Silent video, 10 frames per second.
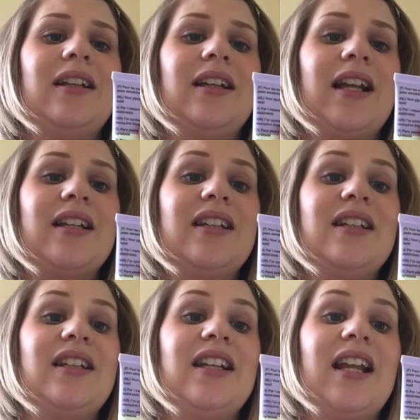
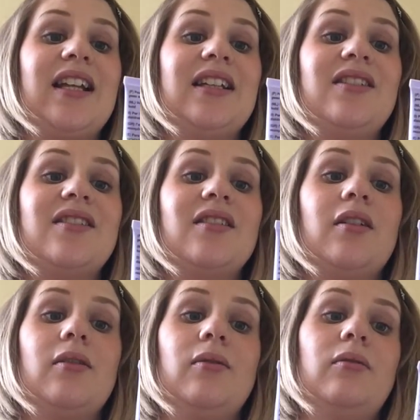
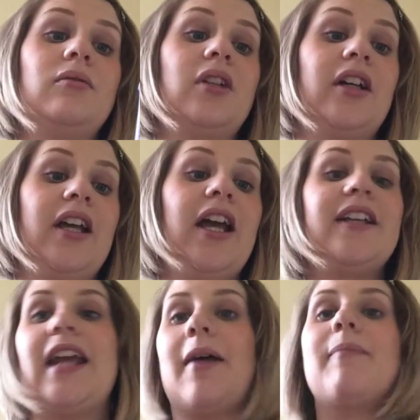Laniso?
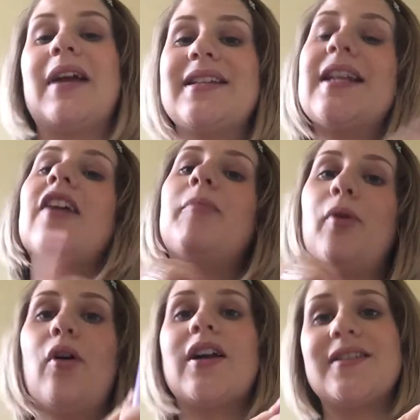Yeah, basically I've
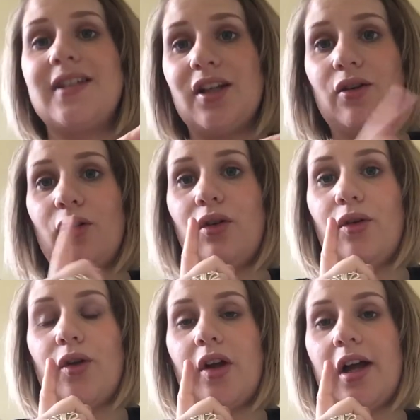bought a
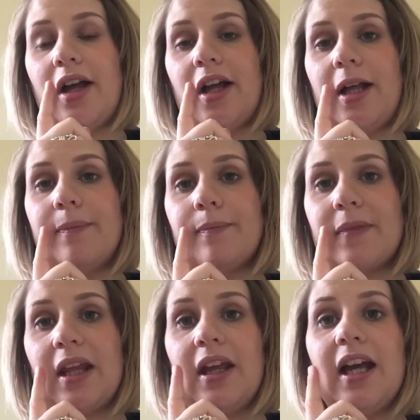single
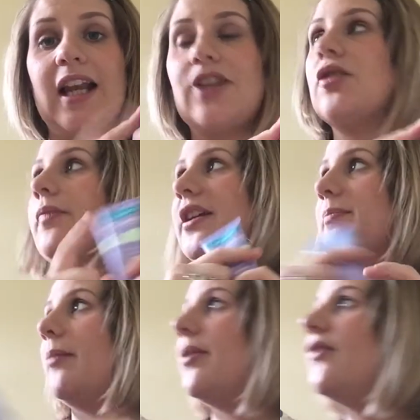electric breast pump